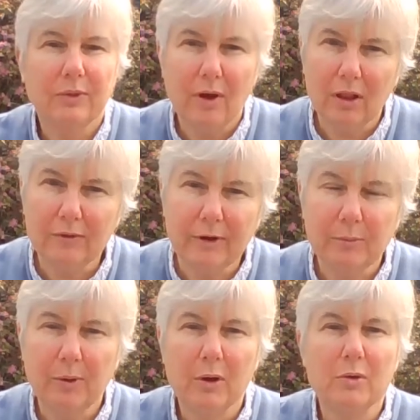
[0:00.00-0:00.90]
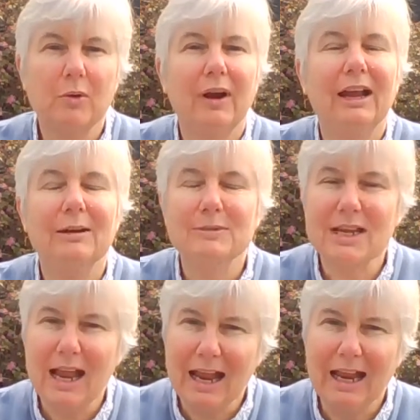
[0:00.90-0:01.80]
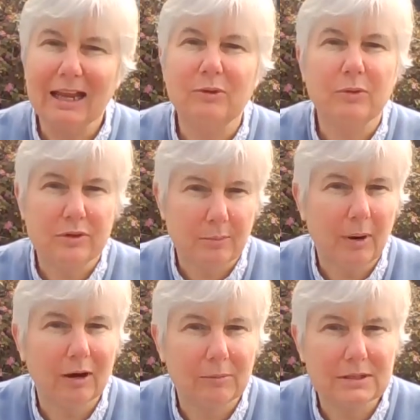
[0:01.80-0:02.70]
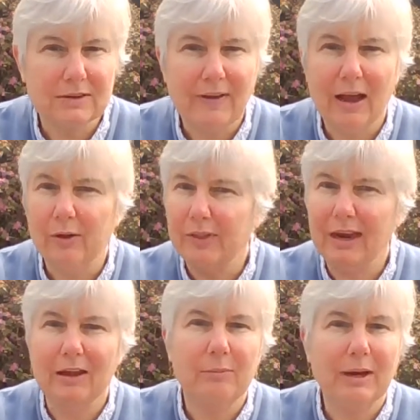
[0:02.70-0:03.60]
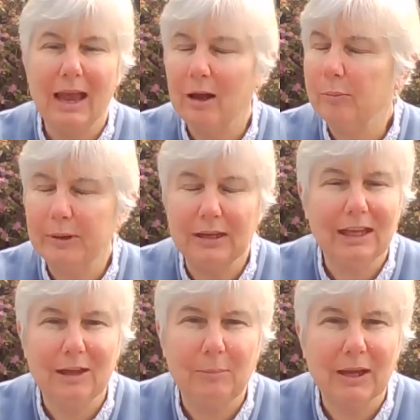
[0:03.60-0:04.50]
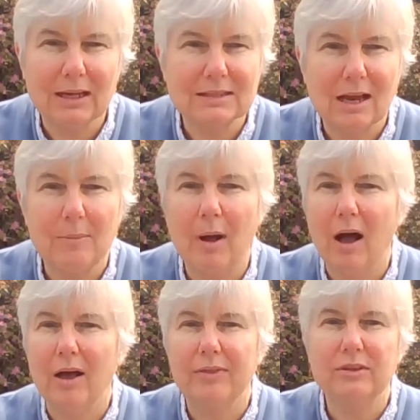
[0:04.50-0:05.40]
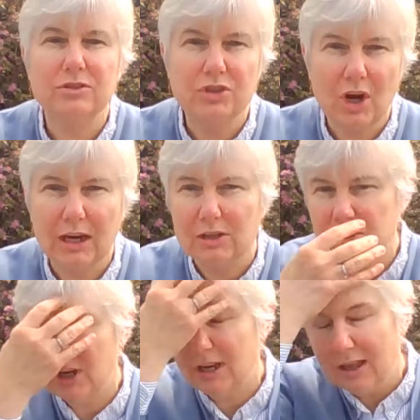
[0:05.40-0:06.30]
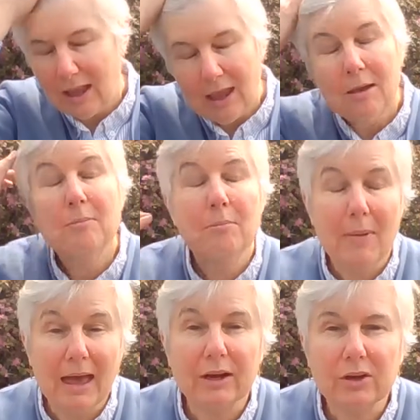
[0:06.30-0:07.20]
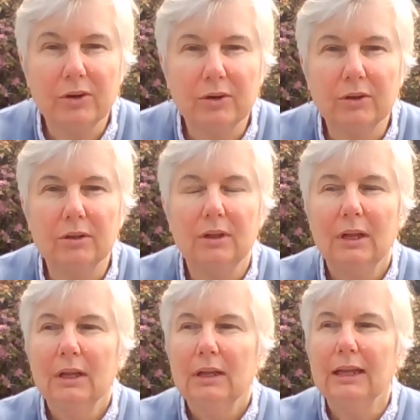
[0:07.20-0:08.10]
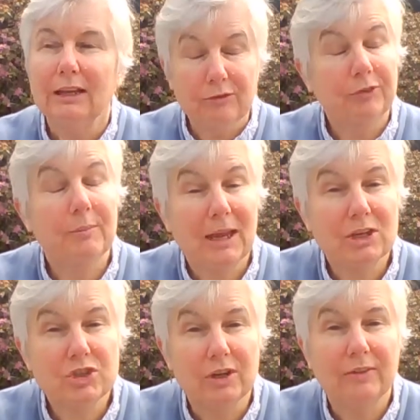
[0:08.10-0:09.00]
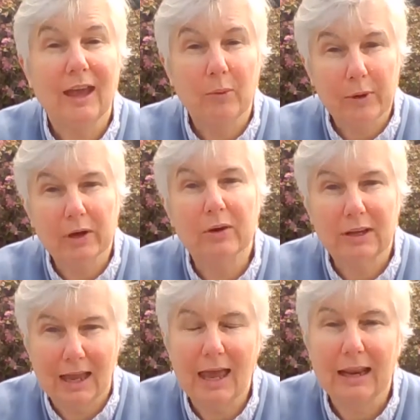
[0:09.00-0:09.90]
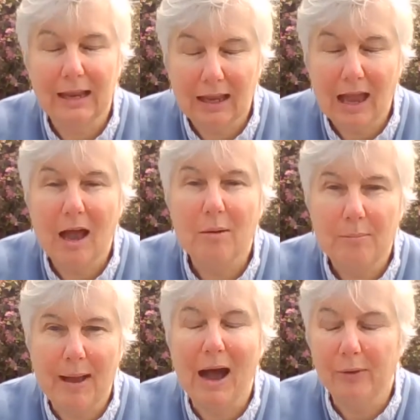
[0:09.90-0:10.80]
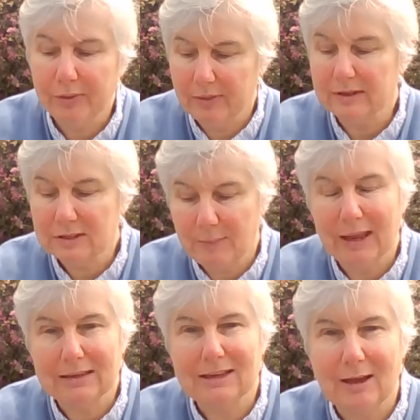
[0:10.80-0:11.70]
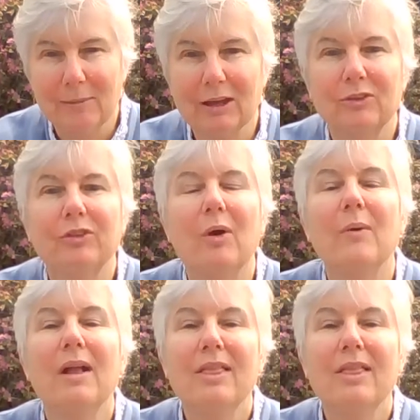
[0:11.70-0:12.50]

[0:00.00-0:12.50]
with all of our programs and with departments of health and have been helping keeping us up on the changing medical information that we are getting about this pandemic. So